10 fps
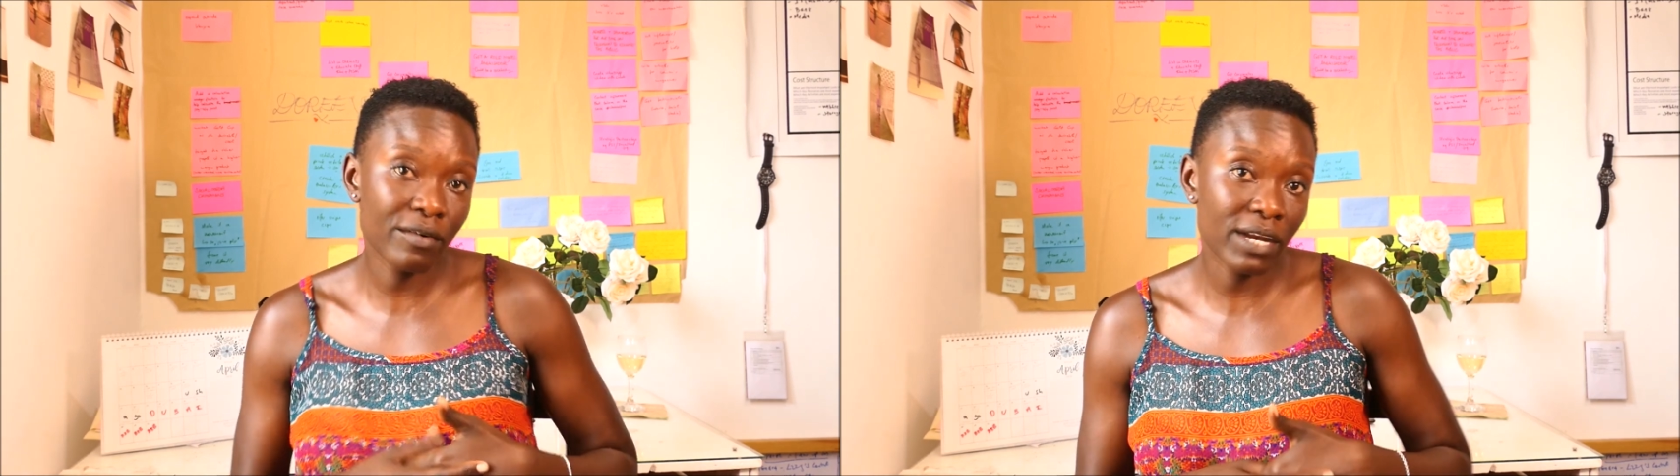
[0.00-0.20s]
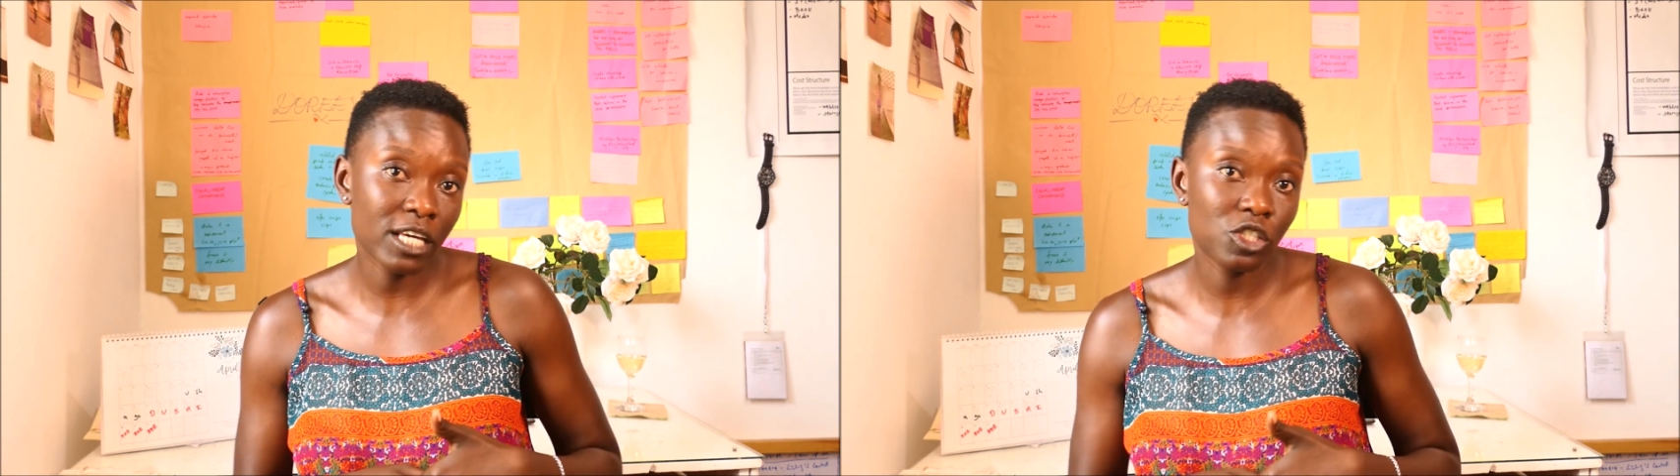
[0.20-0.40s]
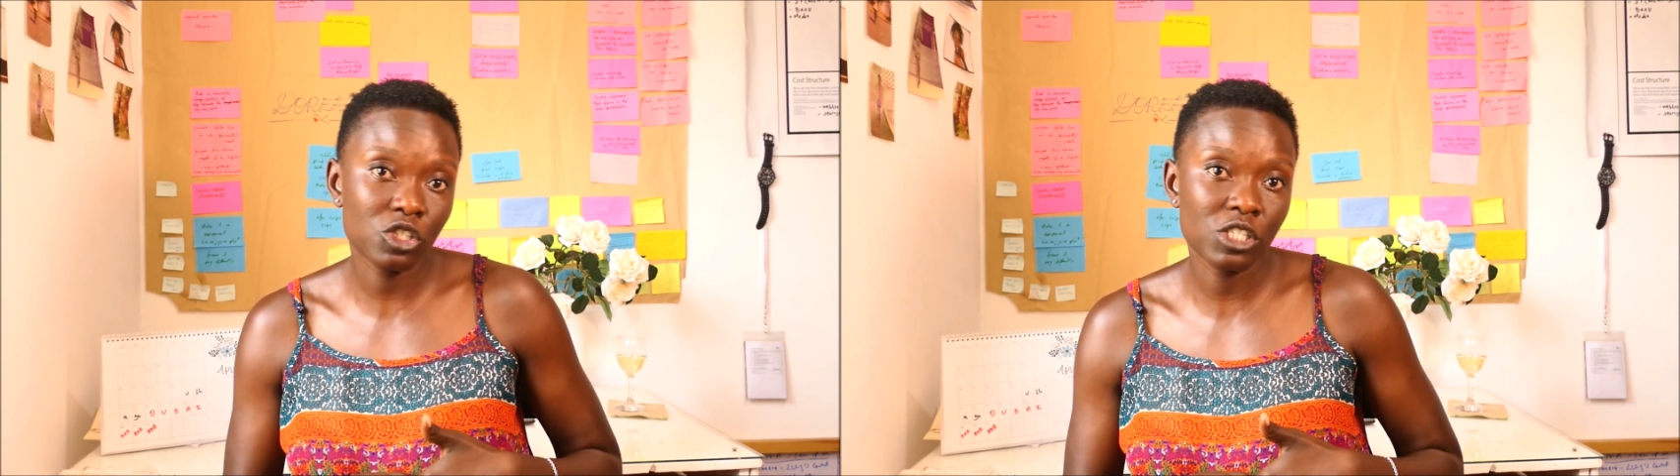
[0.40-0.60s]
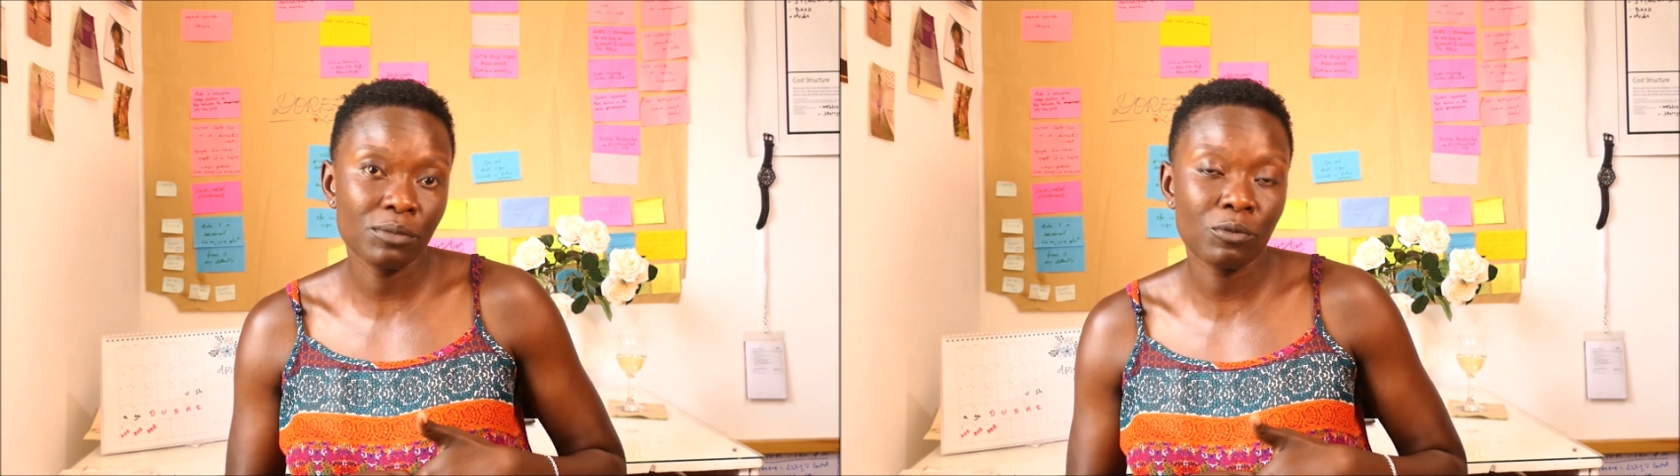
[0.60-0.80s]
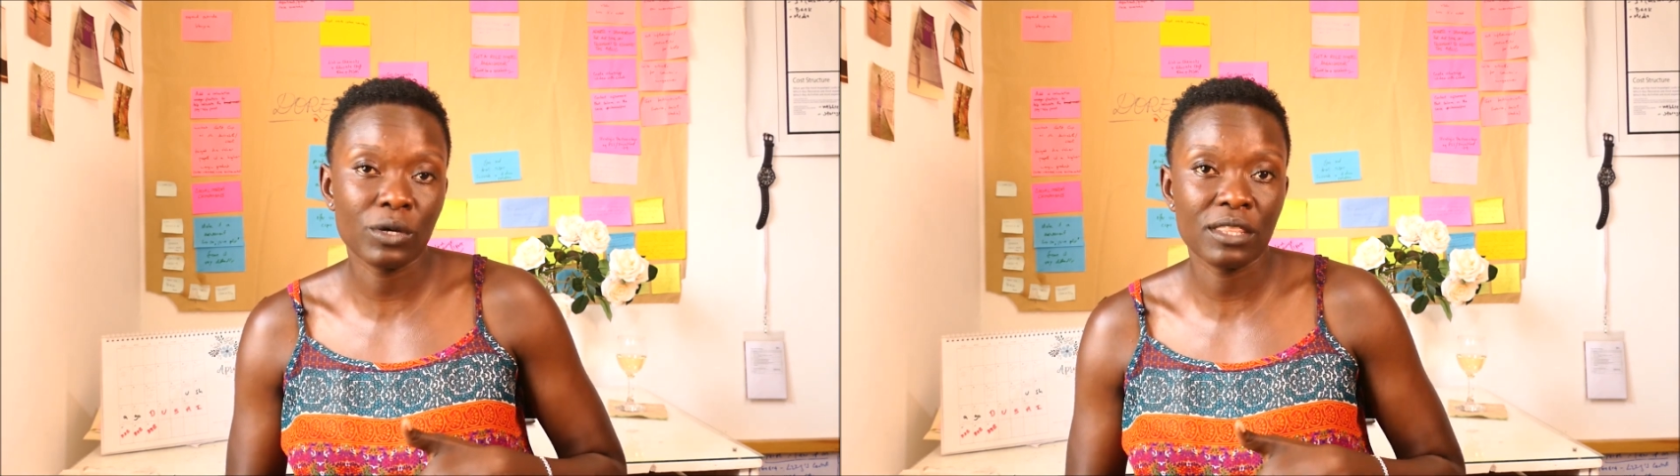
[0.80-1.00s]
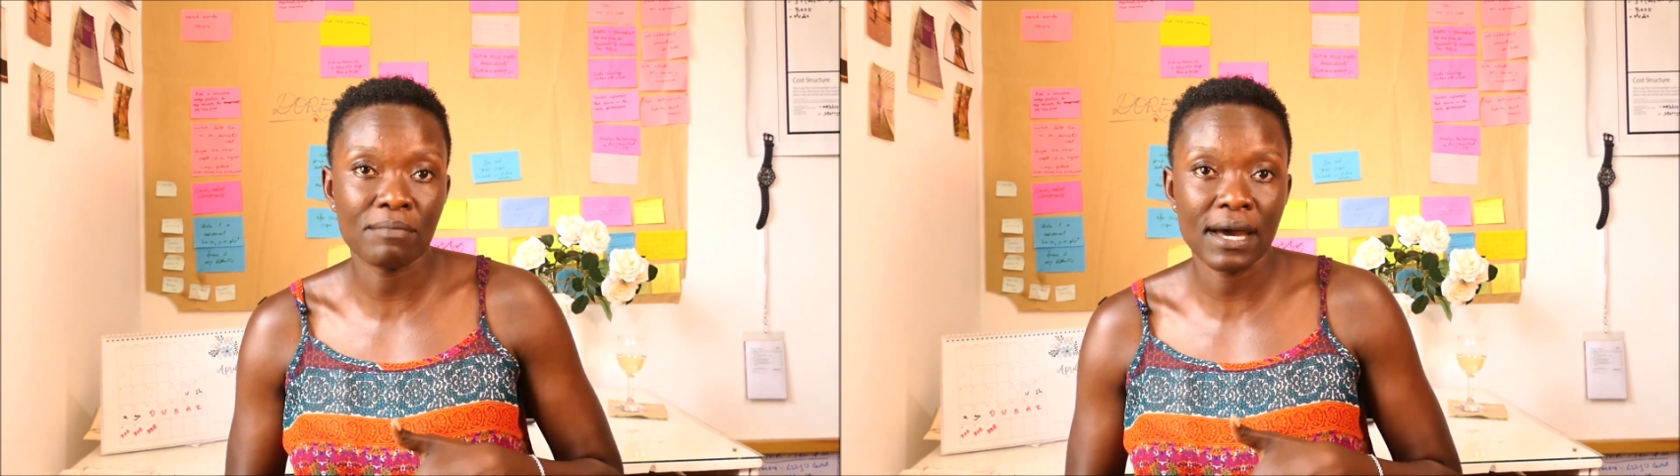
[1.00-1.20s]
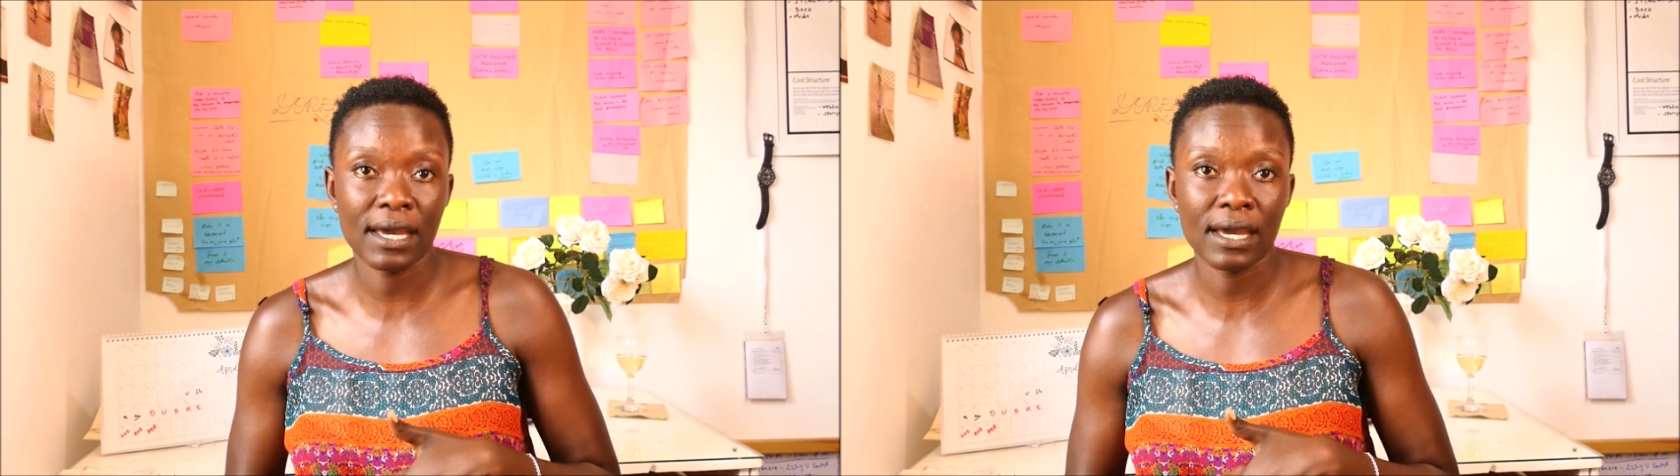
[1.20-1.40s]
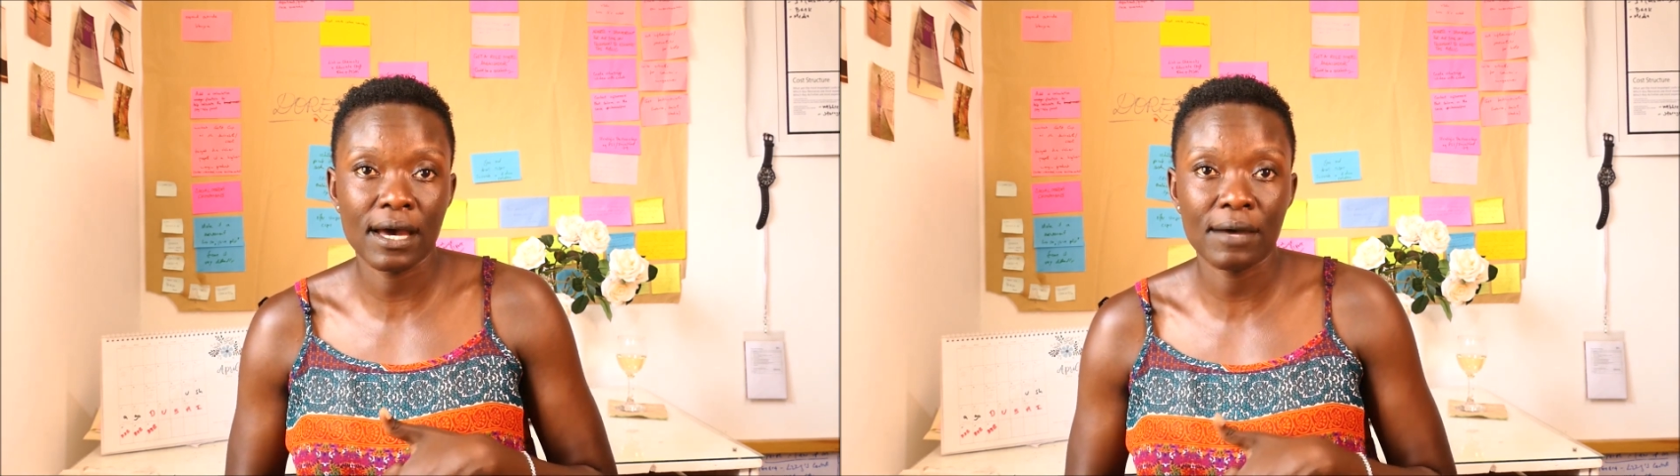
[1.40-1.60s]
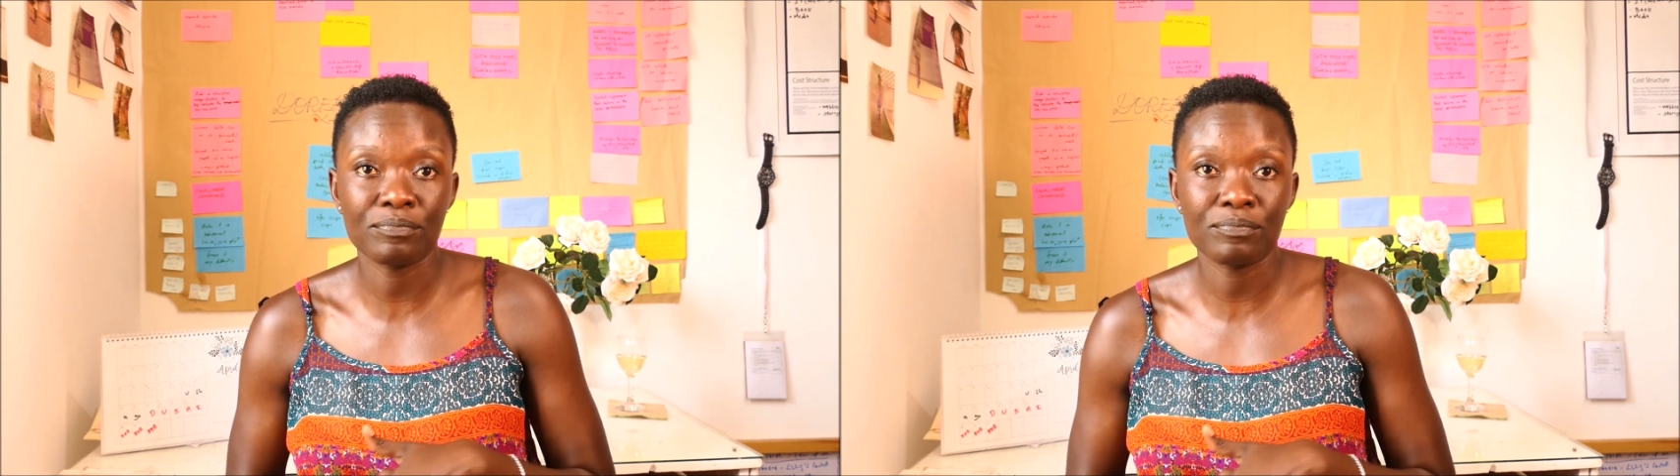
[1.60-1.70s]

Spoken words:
relationship with my